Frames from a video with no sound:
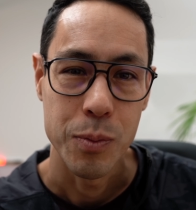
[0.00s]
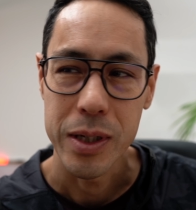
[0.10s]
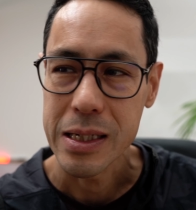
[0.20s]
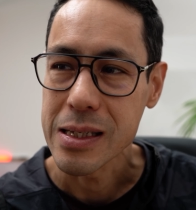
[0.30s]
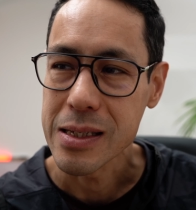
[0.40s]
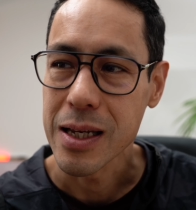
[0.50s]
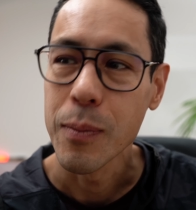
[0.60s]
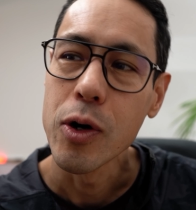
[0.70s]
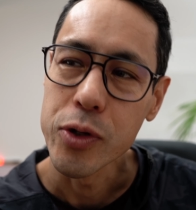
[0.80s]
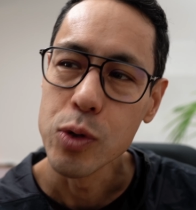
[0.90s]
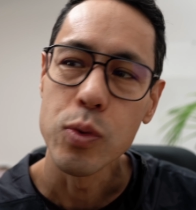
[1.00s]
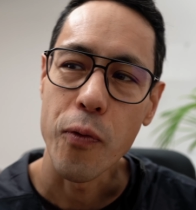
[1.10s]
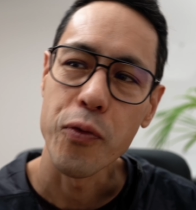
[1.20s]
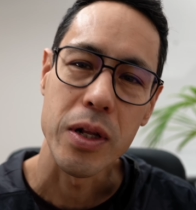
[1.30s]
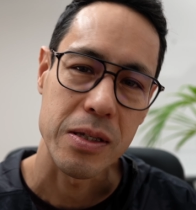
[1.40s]
but somehow you will
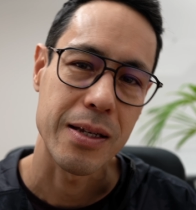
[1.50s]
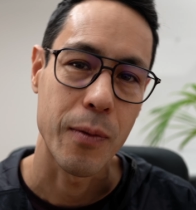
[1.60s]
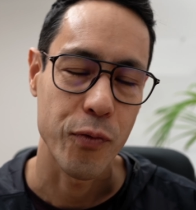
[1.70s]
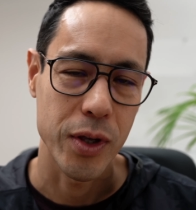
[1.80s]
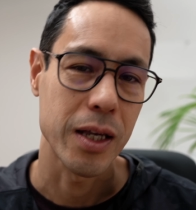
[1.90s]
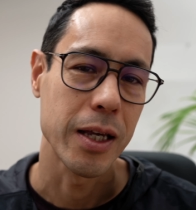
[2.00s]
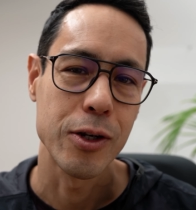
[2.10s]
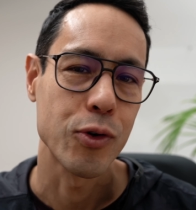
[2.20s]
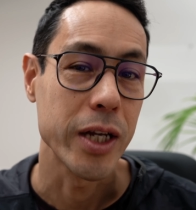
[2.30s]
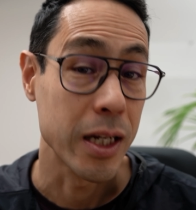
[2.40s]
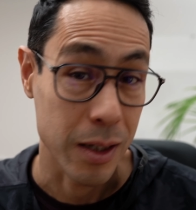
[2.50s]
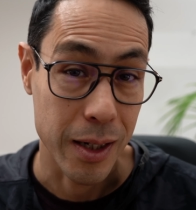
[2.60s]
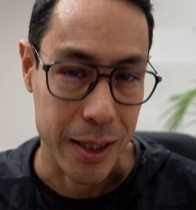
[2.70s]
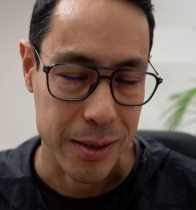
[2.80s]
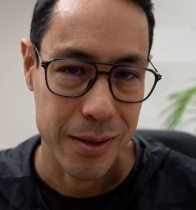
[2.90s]
feel something in your inner
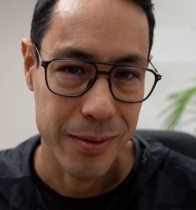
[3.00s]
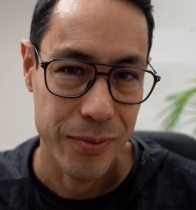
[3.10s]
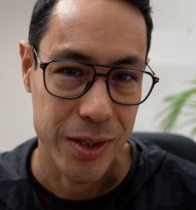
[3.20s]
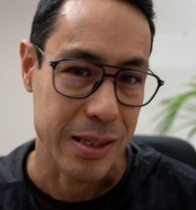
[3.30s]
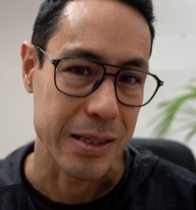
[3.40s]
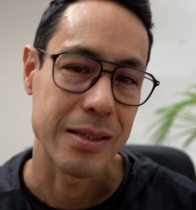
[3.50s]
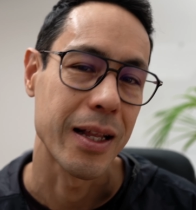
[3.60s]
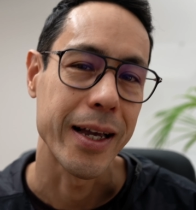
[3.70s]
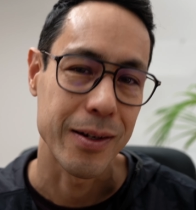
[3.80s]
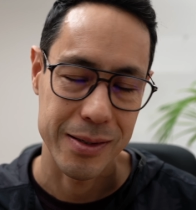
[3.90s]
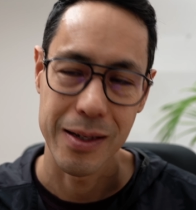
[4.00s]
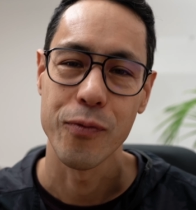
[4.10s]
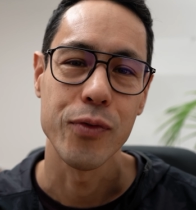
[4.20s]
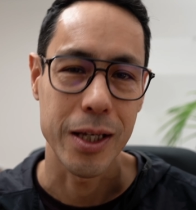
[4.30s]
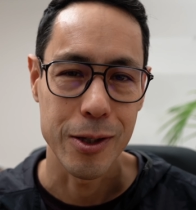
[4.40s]
gut. This is like
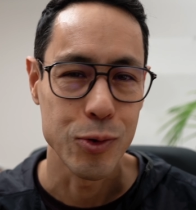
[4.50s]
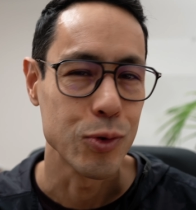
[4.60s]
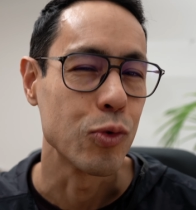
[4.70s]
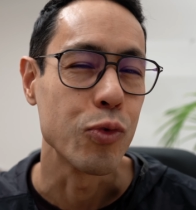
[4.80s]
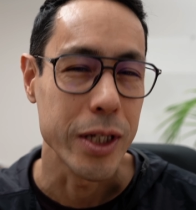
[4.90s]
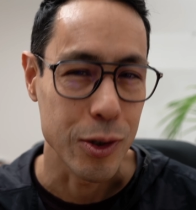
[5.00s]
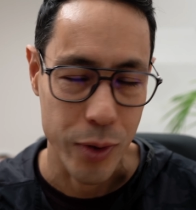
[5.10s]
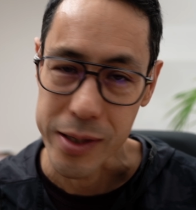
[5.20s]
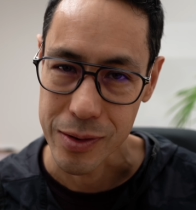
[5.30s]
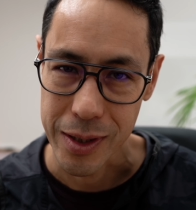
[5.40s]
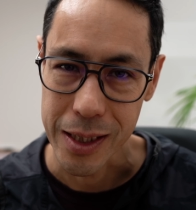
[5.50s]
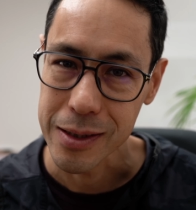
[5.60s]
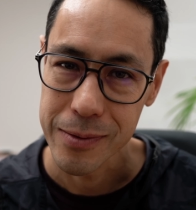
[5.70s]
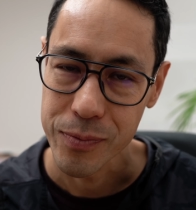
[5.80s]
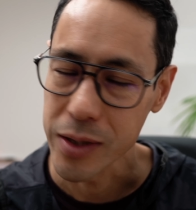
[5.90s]
something you really
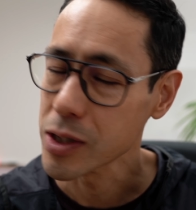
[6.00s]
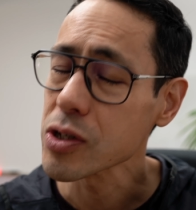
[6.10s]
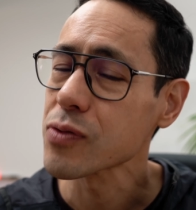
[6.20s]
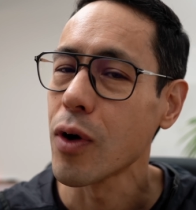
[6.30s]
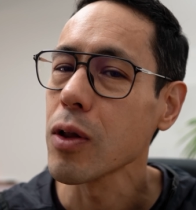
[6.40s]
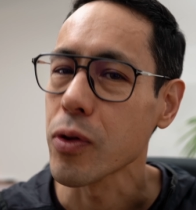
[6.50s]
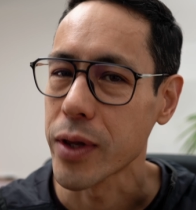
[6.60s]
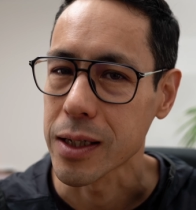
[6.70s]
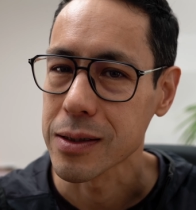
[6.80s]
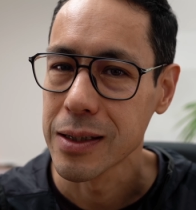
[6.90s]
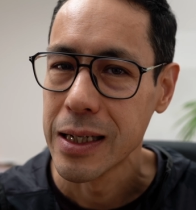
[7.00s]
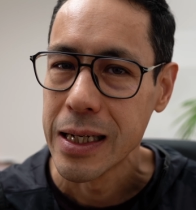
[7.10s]
resonate. And then just follow that.